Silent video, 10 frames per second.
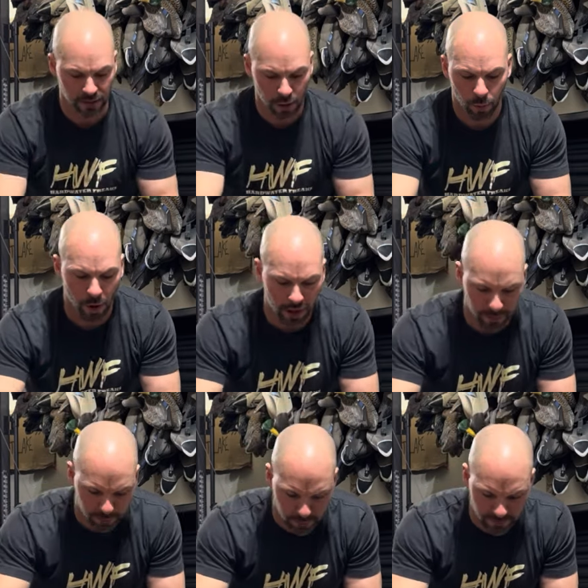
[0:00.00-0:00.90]

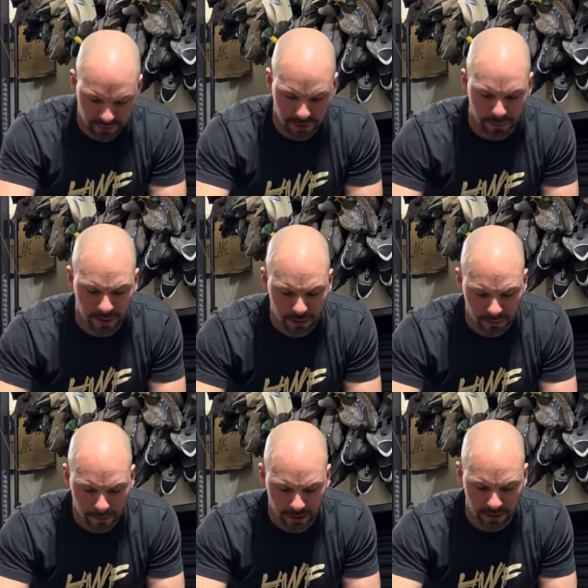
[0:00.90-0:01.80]
Waterproof zipper
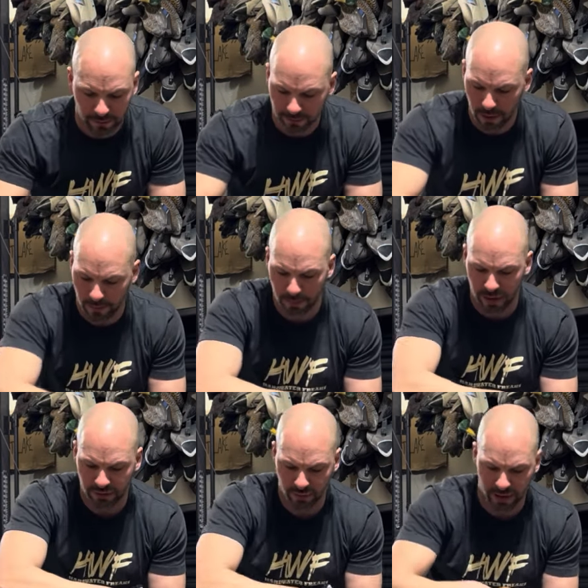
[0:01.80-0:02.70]
in the front
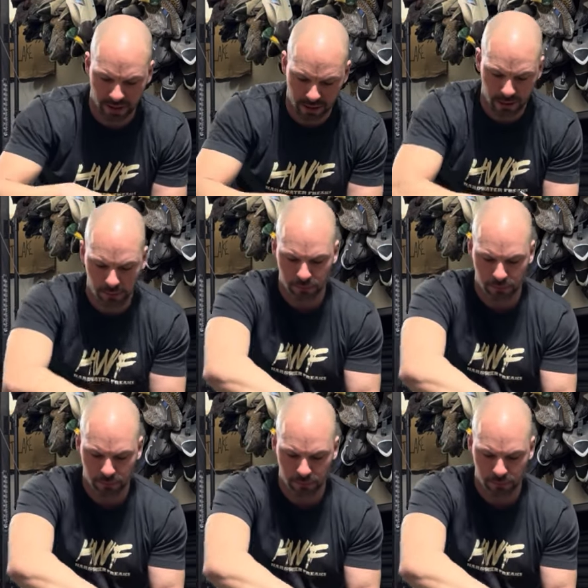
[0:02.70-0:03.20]
breast right here.